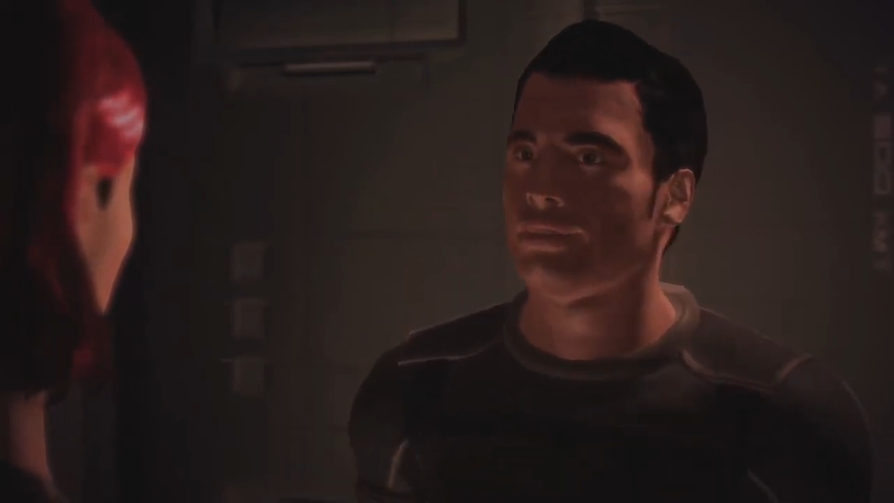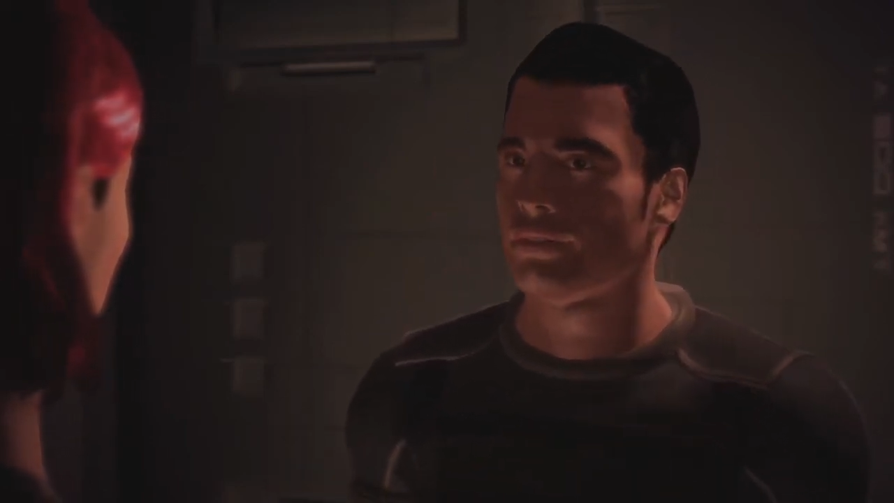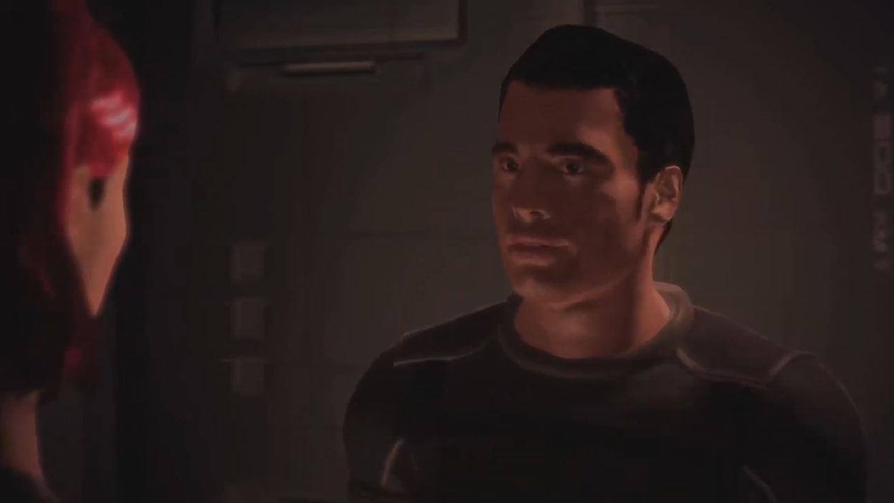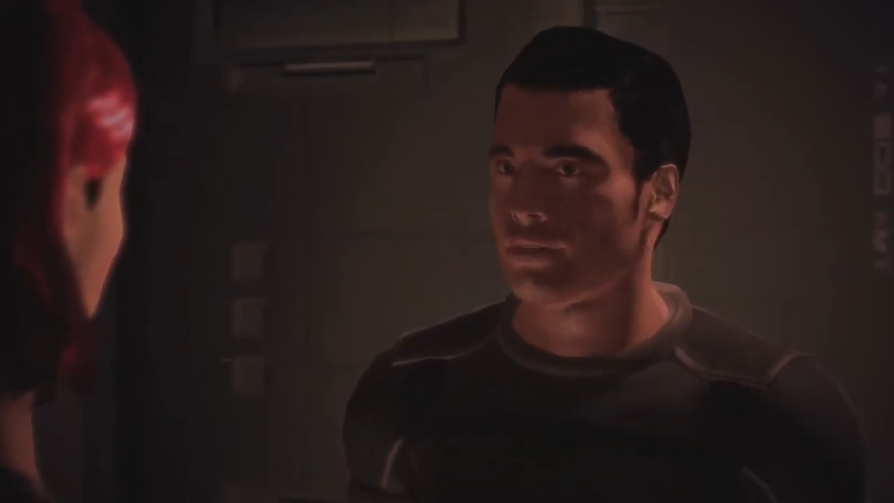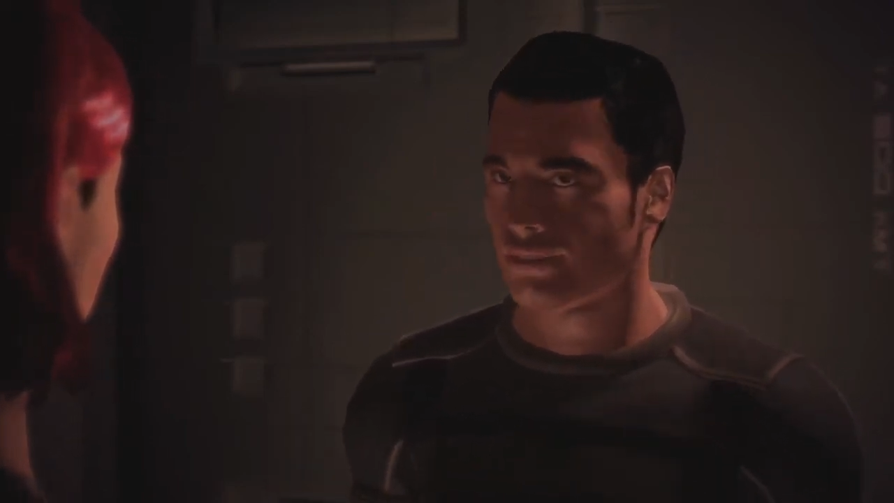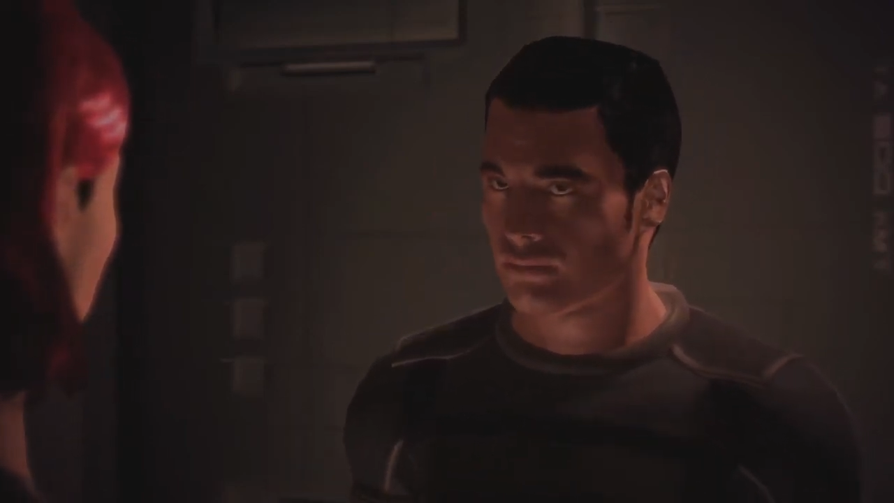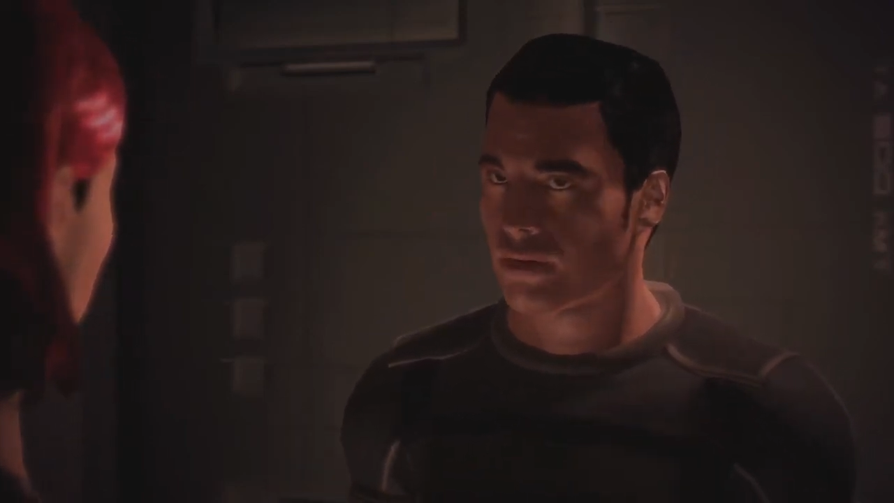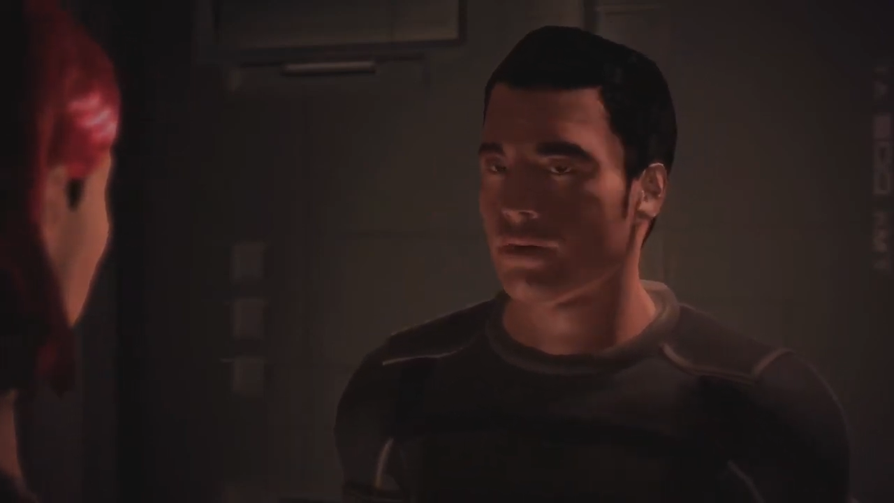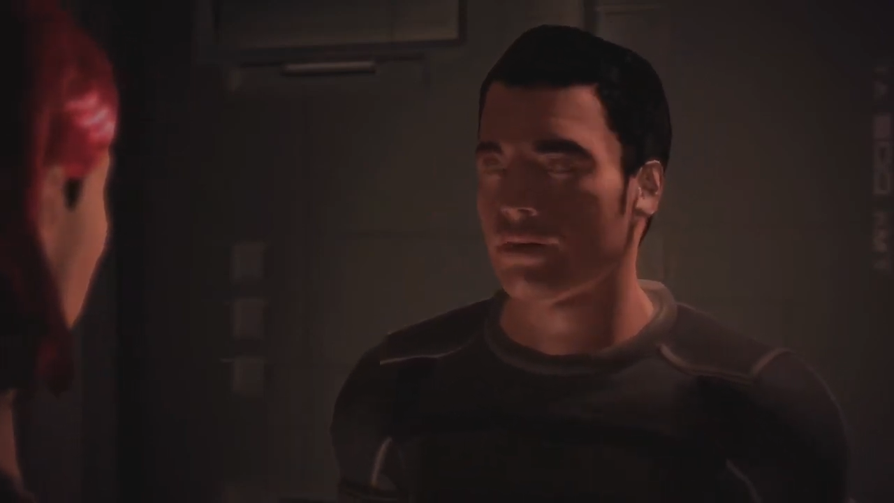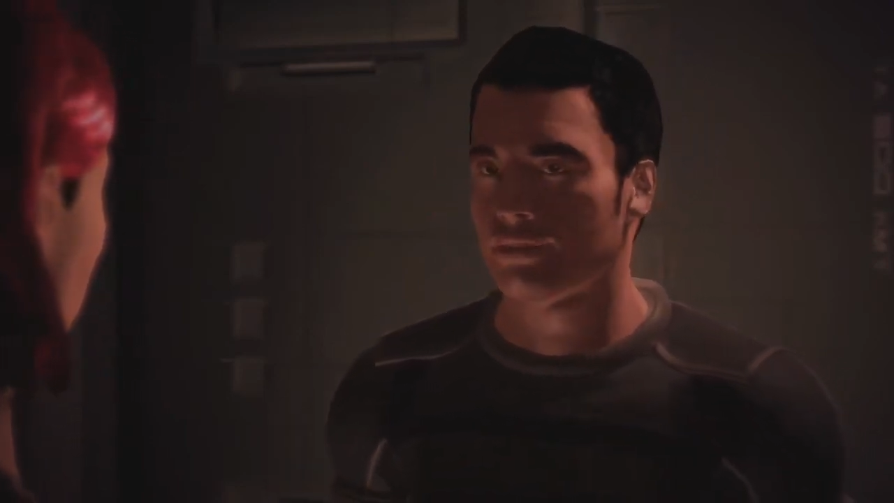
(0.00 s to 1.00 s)
Just
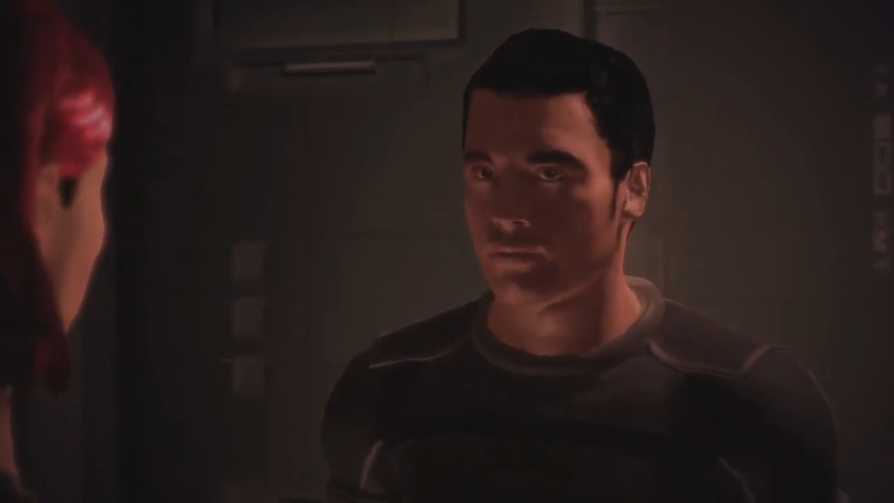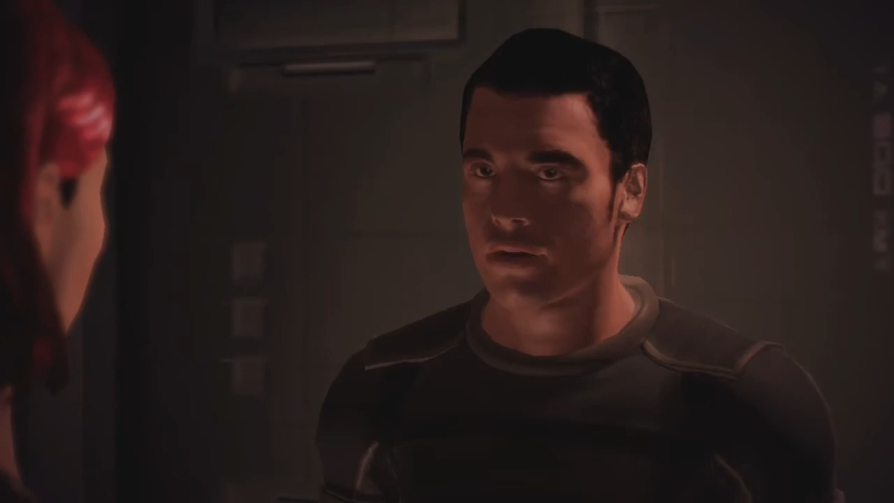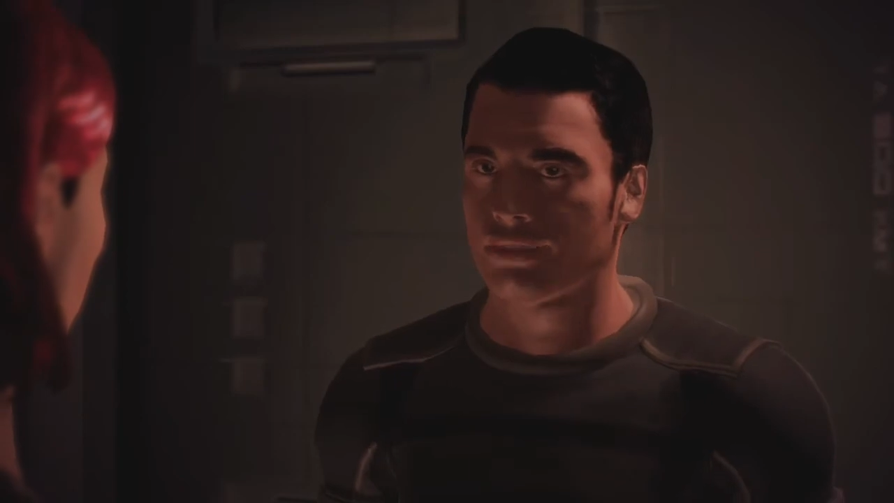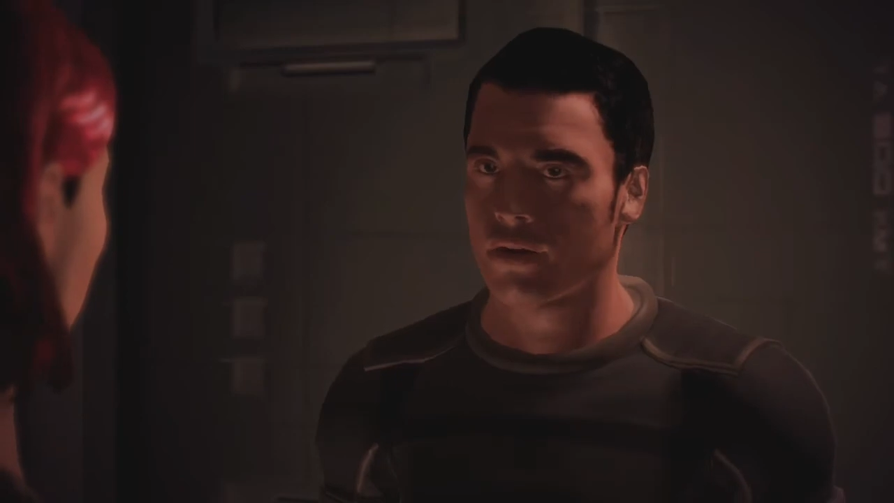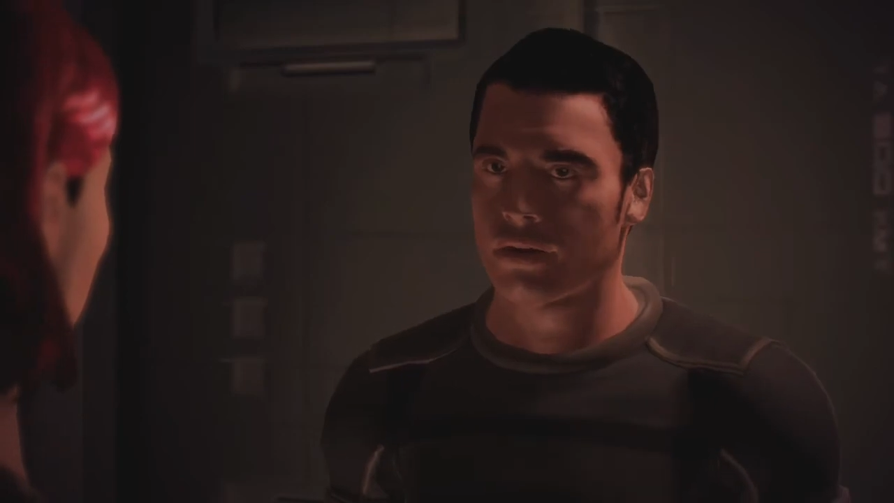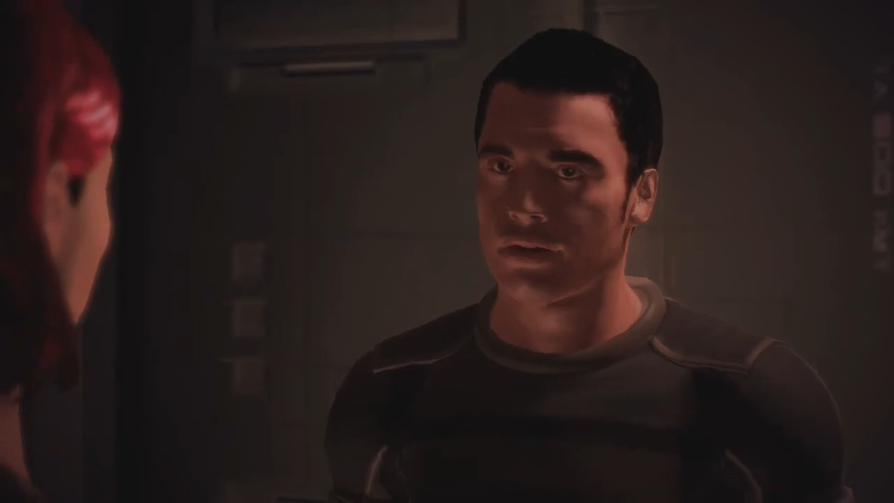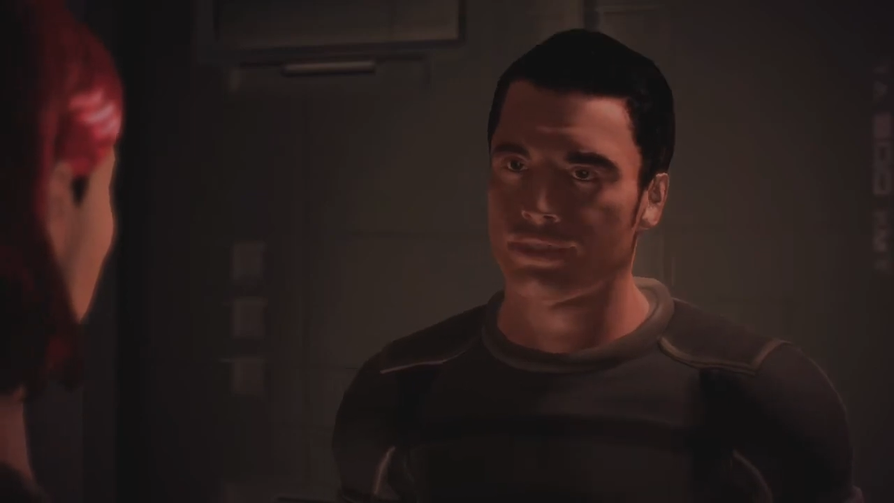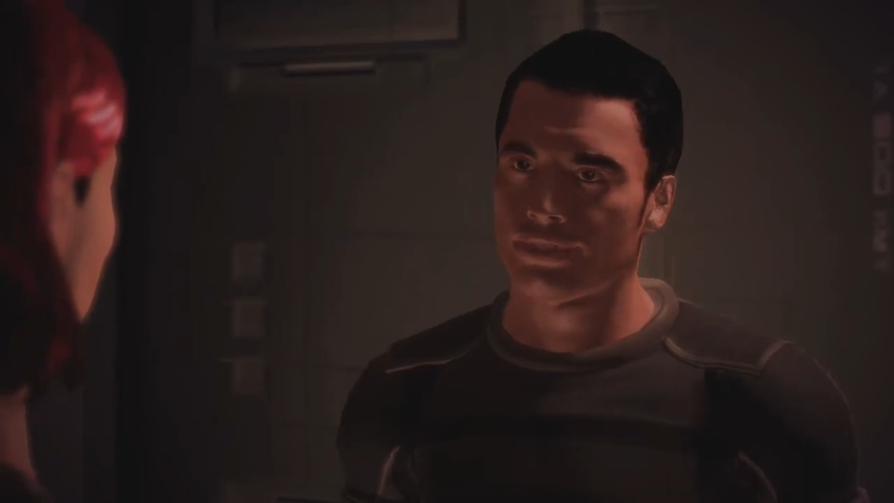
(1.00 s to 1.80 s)
because one's an ass